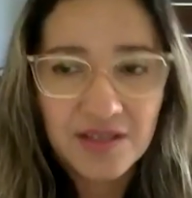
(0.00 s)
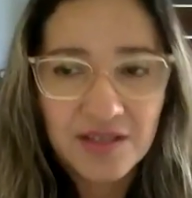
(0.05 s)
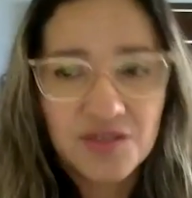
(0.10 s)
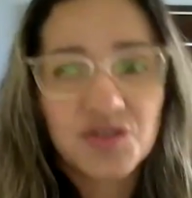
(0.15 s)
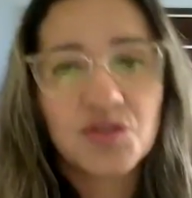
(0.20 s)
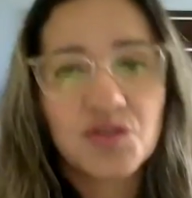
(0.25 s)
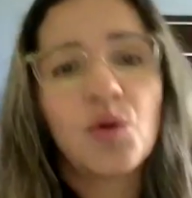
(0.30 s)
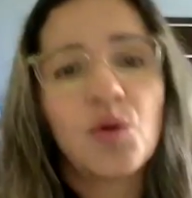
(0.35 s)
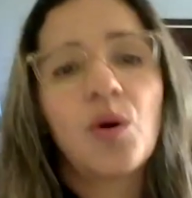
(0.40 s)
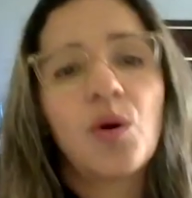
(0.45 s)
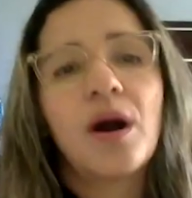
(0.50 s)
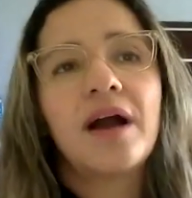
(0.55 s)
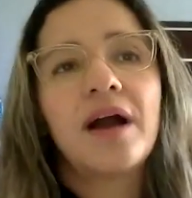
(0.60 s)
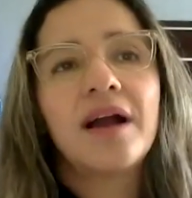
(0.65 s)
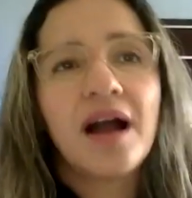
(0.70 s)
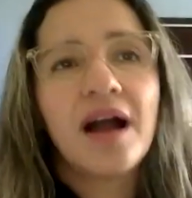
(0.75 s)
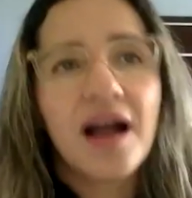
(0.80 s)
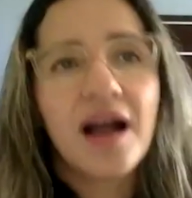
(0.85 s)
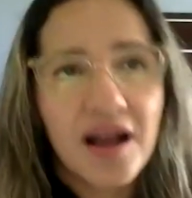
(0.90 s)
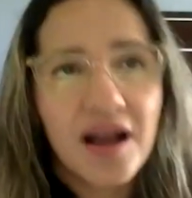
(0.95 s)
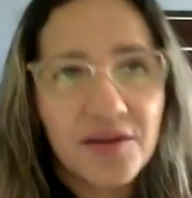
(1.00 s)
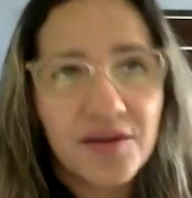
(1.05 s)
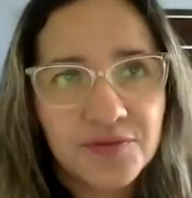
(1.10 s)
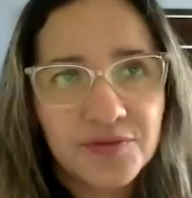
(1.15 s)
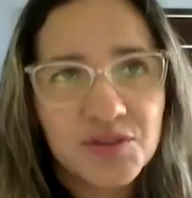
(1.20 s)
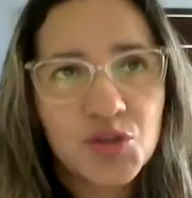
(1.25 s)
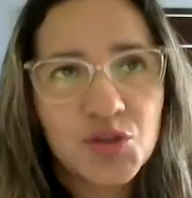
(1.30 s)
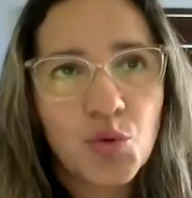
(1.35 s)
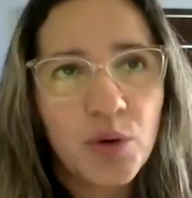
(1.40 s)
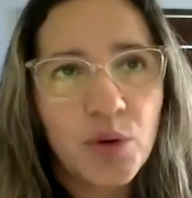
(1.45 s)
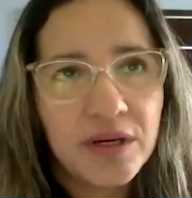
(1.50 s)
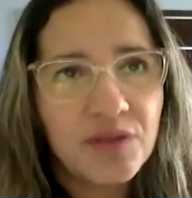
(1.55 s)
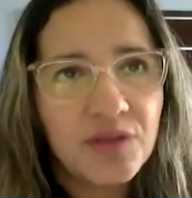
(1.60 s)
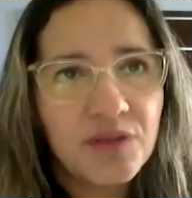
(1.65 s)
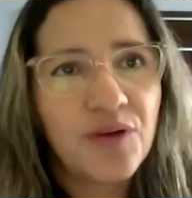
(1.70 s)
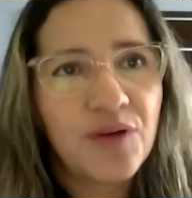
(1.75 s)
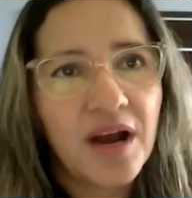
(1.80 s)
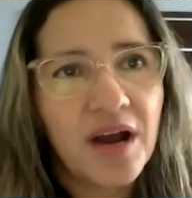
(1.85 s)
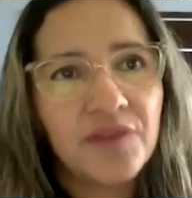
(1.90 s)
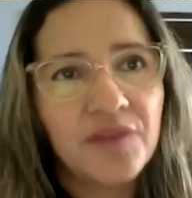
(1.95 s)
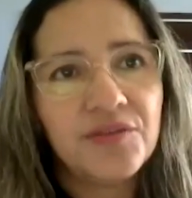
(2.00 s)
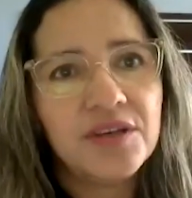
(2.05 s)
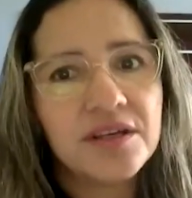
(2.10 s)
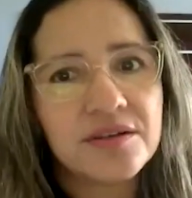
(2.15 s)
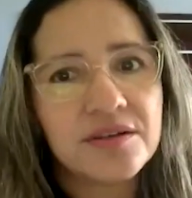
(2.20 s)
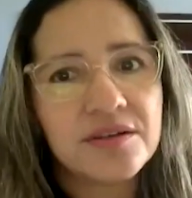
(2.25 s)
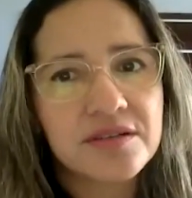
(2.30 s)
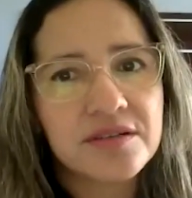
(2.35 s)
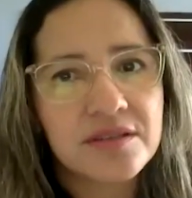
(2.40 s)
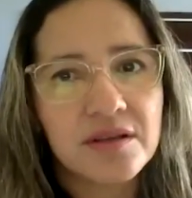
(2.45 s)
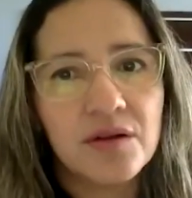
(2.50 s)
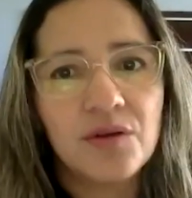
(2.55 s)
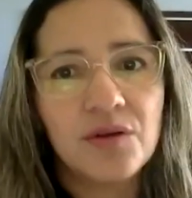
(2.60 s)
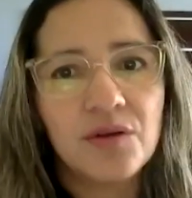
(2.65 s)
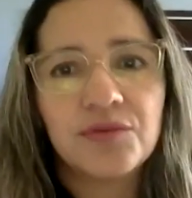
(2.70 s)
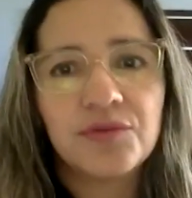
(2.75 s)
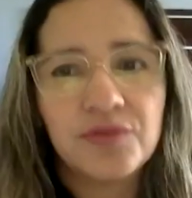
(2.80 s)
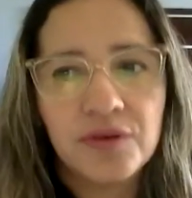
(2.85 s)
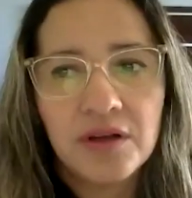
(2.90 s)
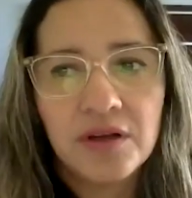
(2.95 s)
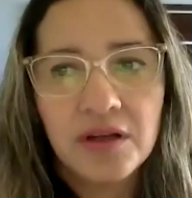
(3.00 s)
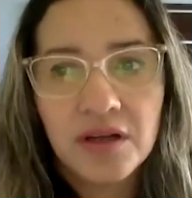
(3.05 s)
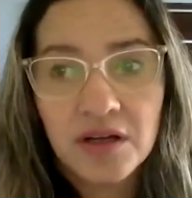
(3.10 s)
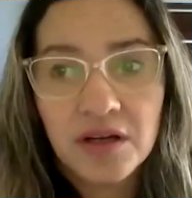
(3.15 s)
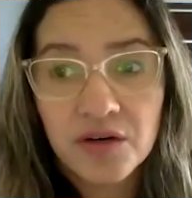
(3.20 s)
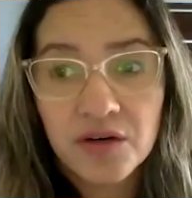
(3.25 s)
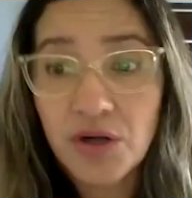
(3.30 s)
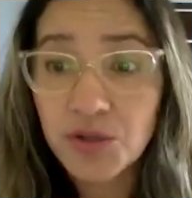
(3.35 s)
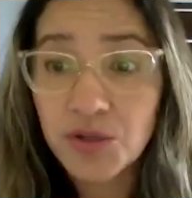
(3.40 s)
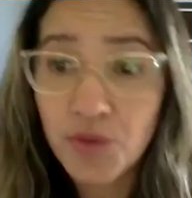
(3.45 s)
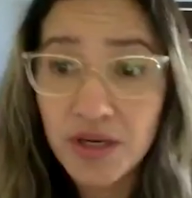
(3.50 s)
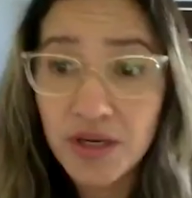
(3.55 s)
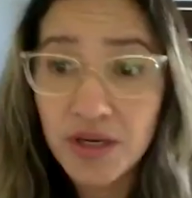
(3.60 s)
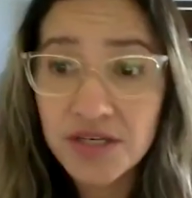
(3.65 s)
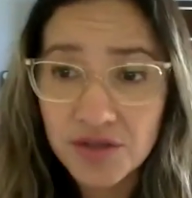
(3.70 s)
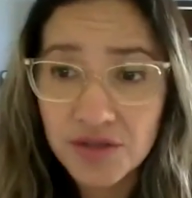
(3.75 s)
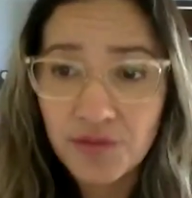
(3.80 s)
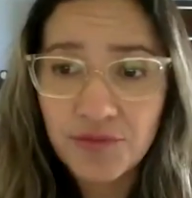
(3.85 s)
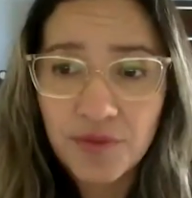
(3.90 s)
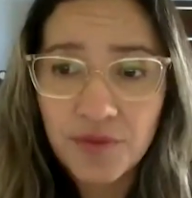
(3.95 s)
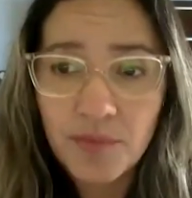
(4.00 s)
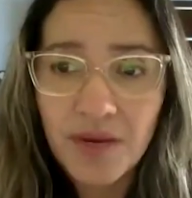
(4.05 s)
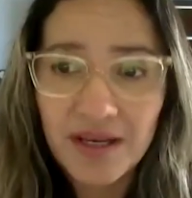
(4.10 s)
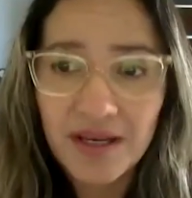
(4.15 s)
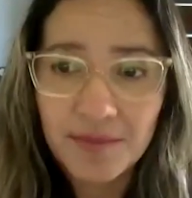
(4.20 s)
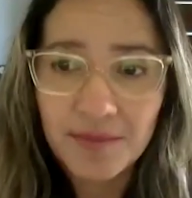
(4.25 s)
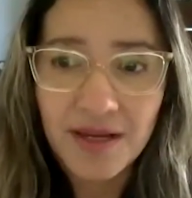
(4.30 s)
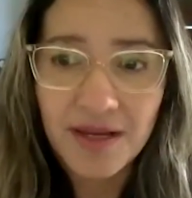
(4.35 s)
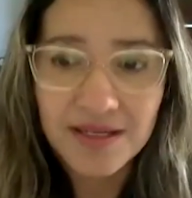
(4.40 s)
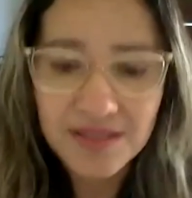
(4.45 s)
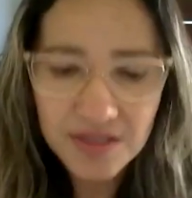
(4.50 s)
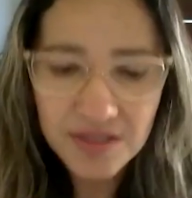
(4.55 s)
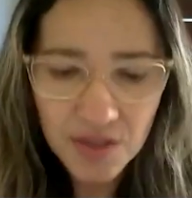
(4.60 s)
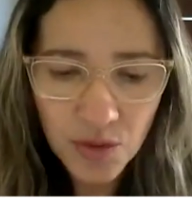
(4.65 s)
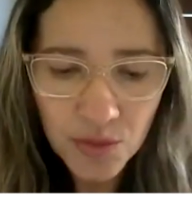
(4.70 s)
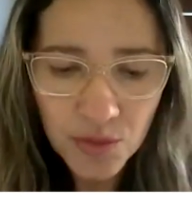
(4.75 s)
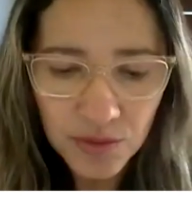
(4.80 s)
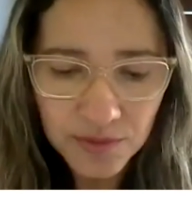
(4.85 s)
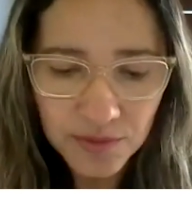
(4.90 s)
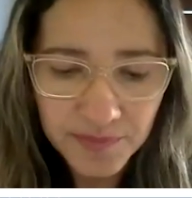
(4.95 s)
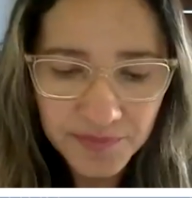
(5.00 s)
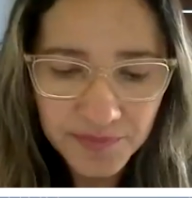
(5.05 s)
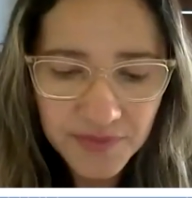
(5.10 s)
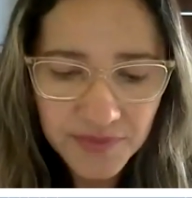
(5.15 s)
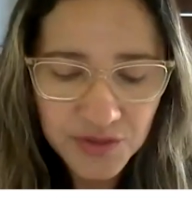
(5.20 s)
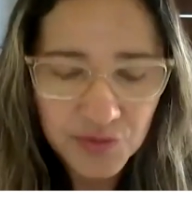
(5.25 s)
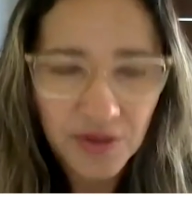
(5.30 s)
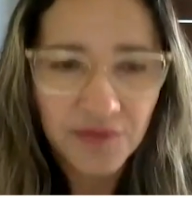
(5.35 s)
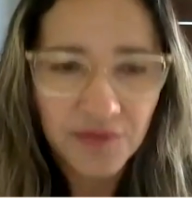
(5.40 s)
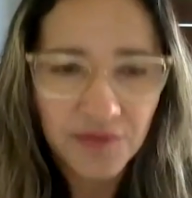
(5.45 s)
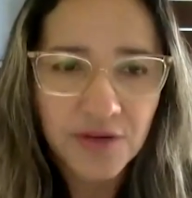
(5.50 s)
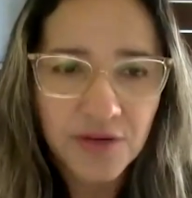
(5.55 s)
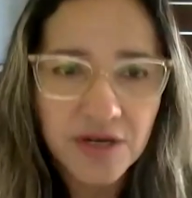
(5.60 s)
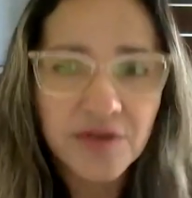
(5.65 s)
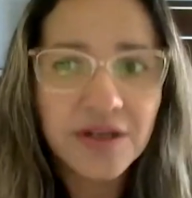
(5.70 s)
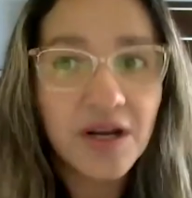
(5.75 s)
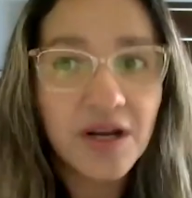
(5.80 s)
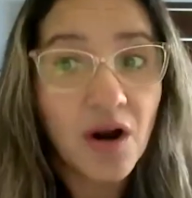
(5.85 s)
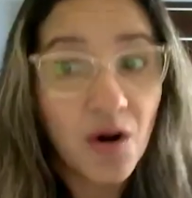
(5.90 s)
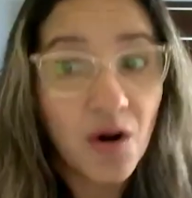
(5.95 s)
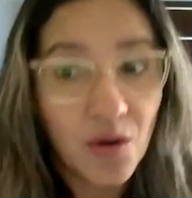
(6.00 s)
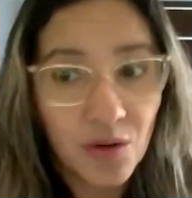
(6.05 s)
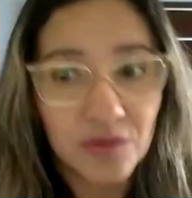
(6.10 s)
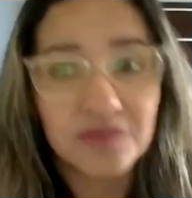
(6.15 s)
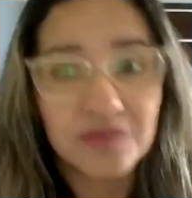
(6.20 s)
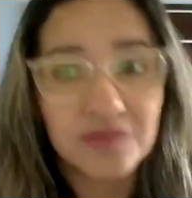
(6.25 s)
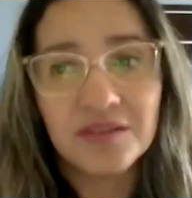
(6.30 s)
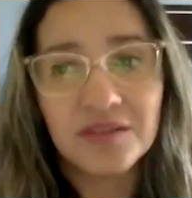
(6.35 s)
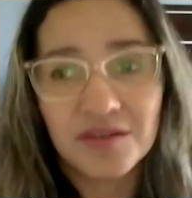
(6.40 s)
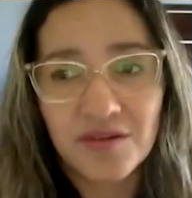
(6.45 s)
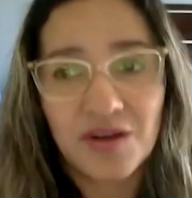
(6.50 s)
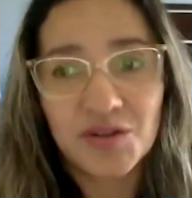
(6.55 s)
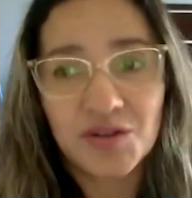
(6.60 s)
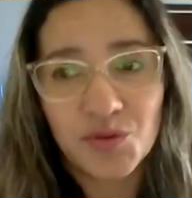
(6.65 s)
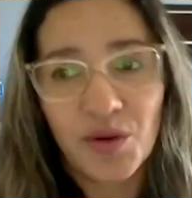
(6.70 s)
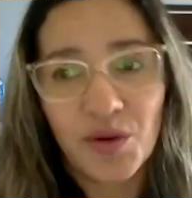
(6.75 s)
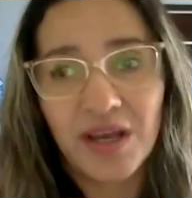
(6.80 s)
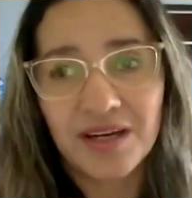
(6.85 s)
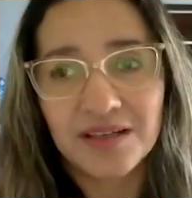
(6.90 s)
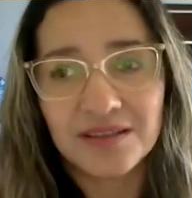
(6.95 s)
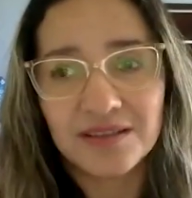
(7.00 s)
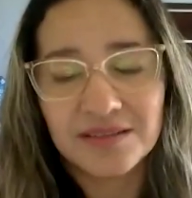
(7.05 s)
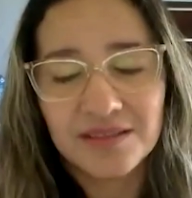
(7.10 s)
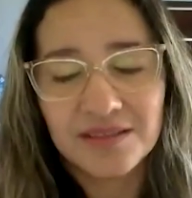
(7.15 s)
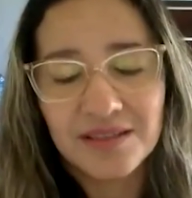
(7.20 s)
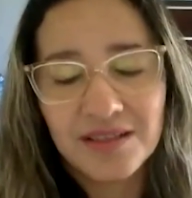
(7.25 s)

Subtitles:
So I have 25 years old graduation from my med school. So I'm very old graduated.